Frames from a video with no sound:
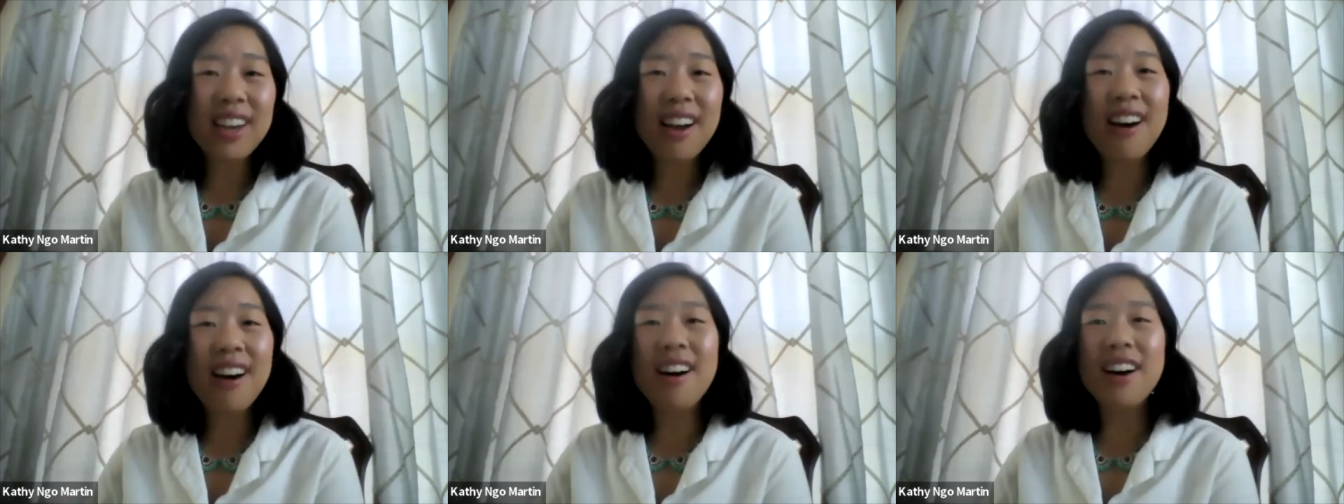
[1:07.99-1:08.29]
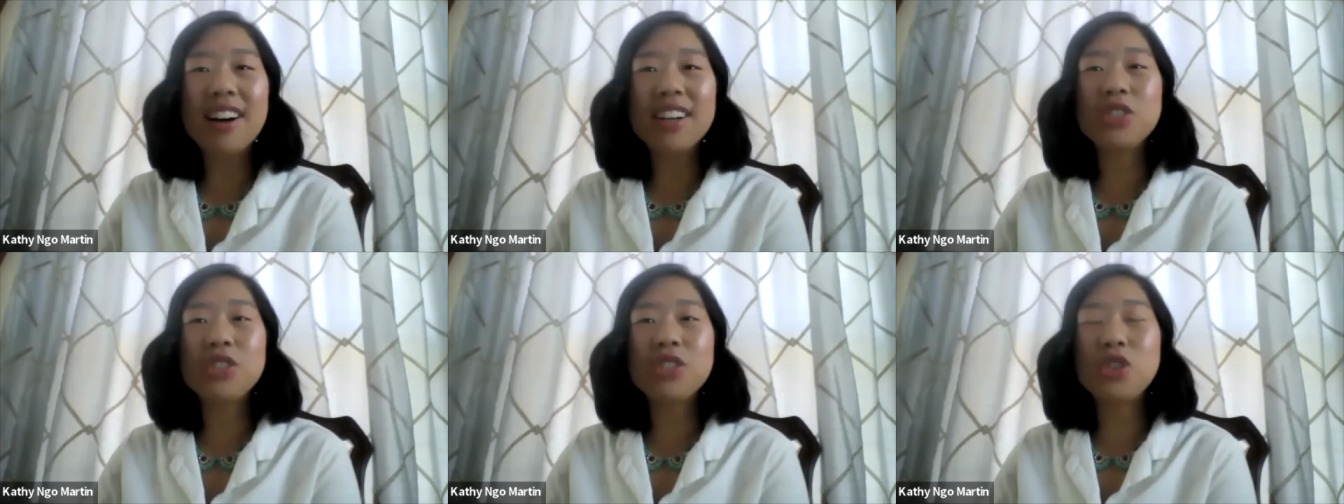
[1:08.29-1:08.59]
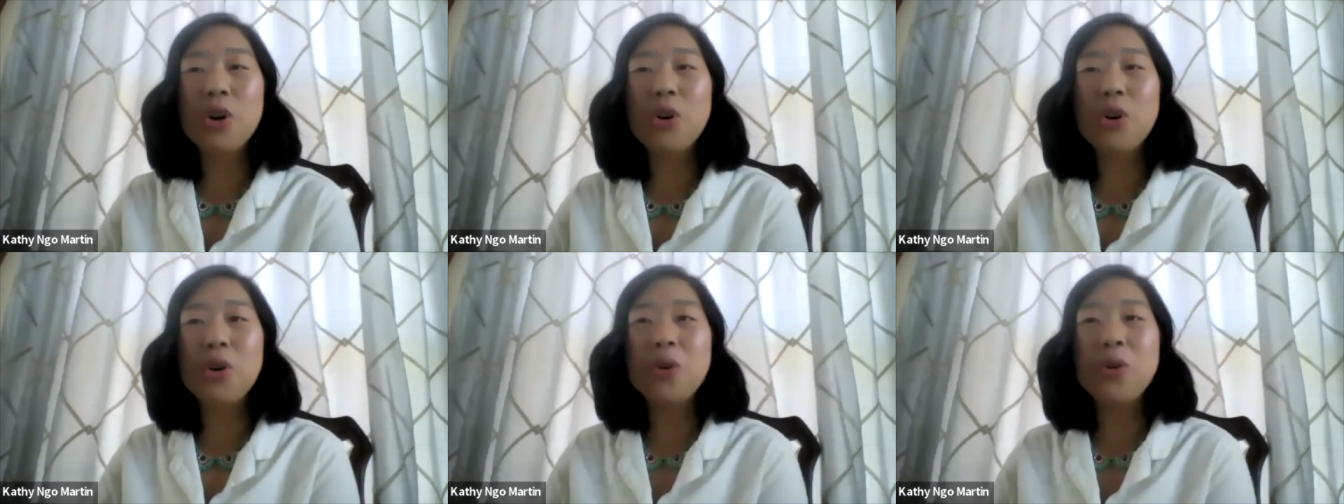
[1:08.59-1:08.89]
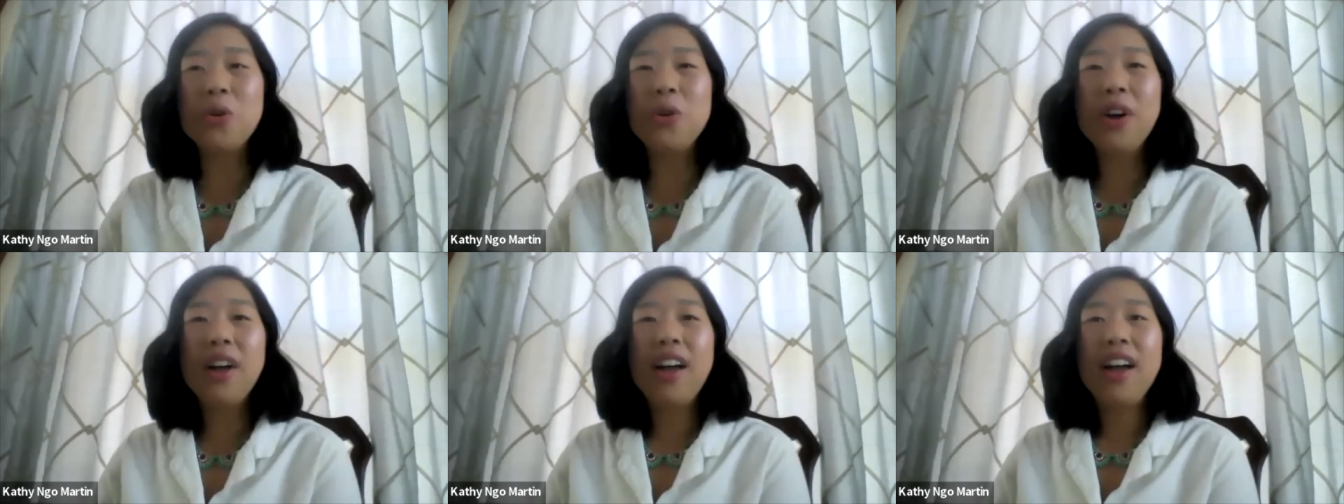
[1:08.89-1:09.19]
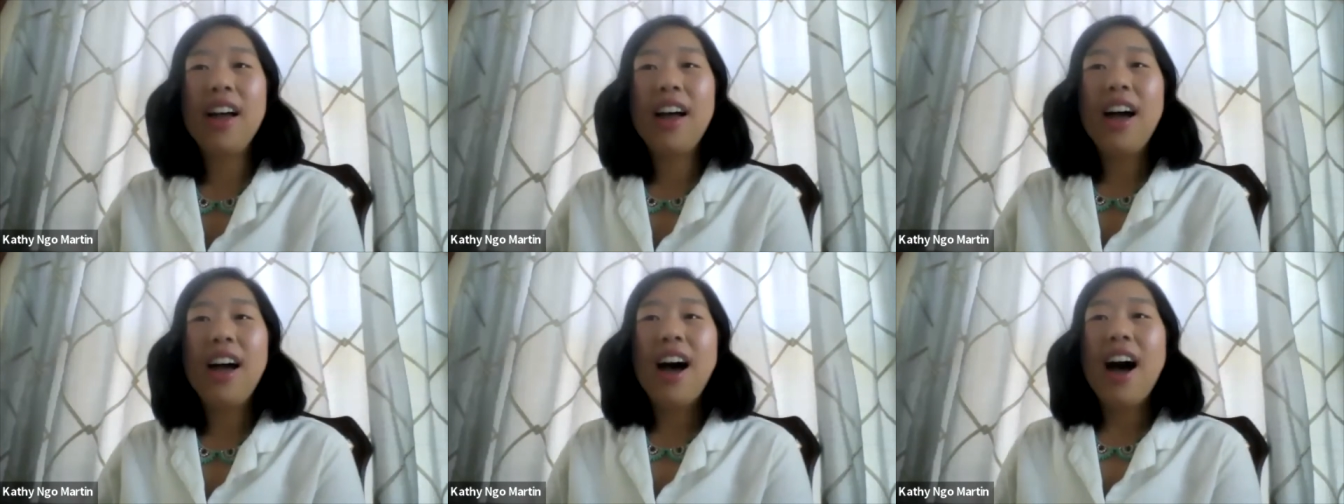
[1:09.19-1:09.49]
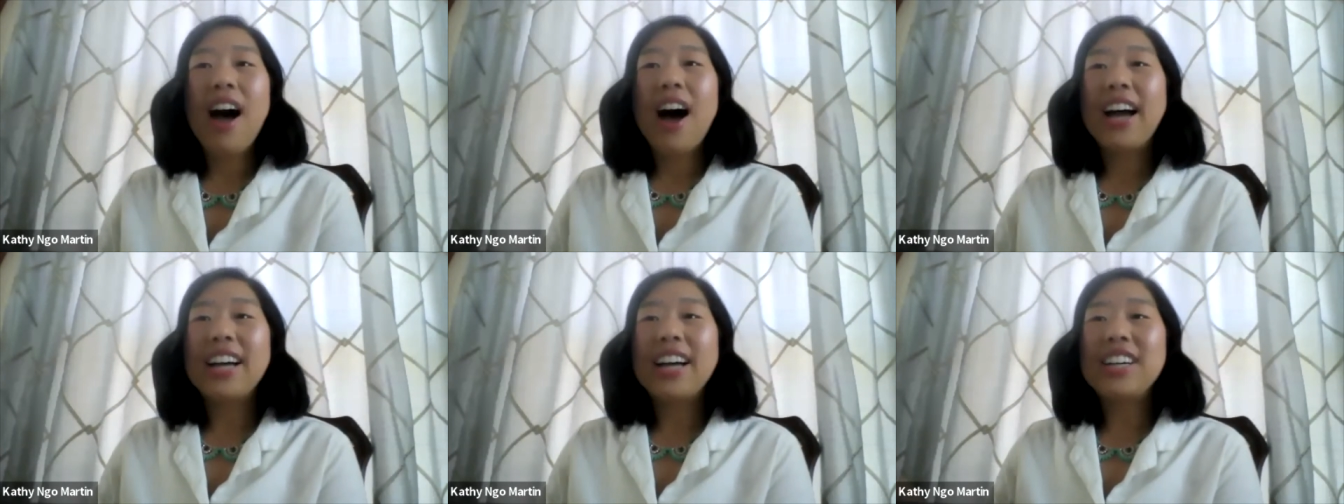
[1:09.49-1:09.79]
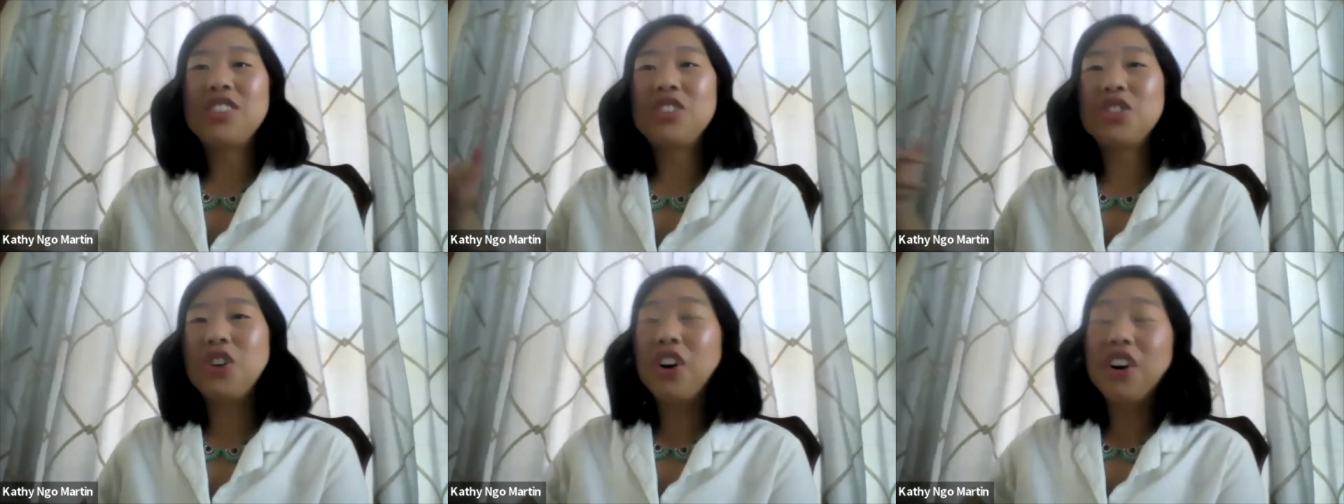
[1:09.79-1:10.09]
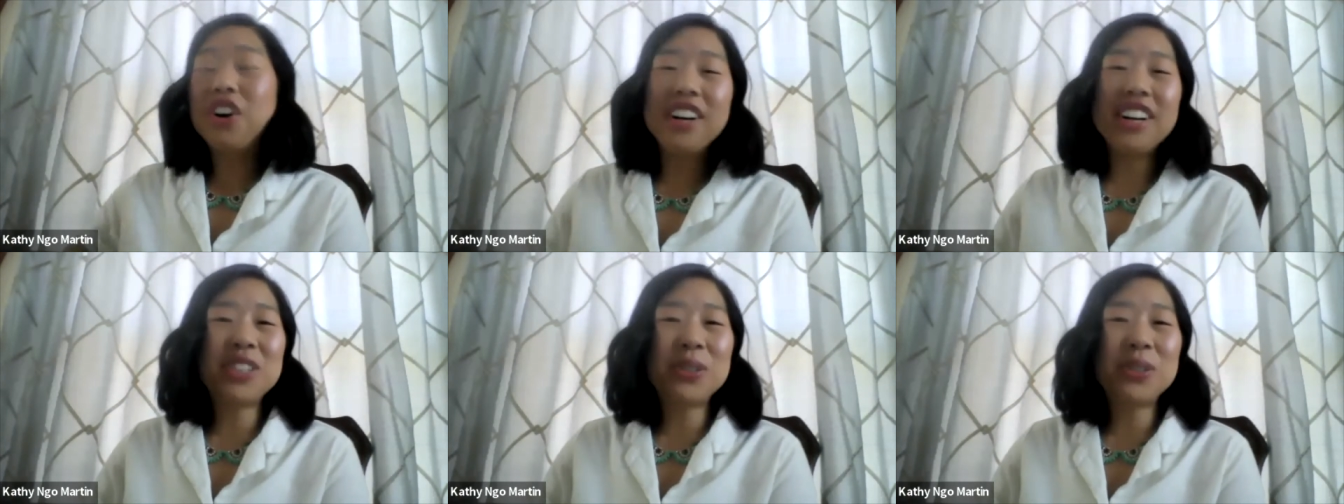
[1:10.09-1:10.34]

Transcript: Uh, so I started